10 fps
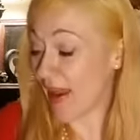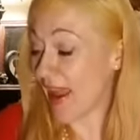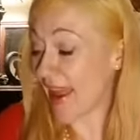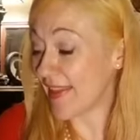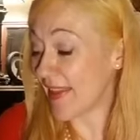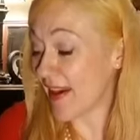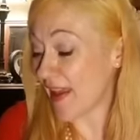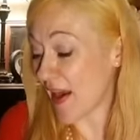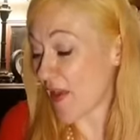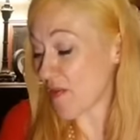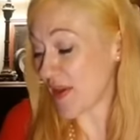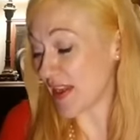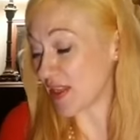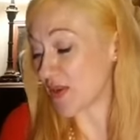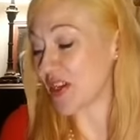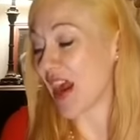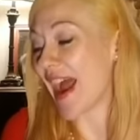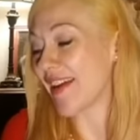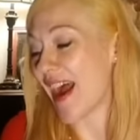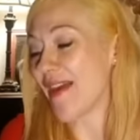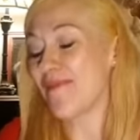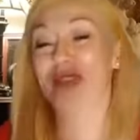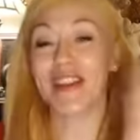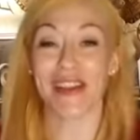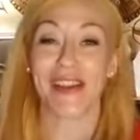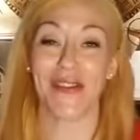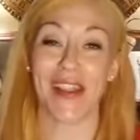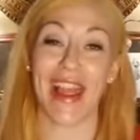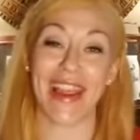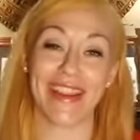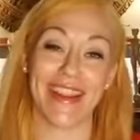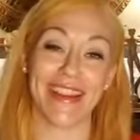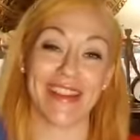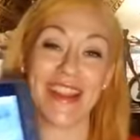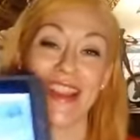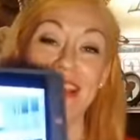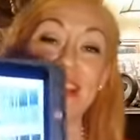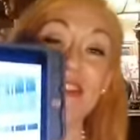And then another piece, which I particularly really like these. These are the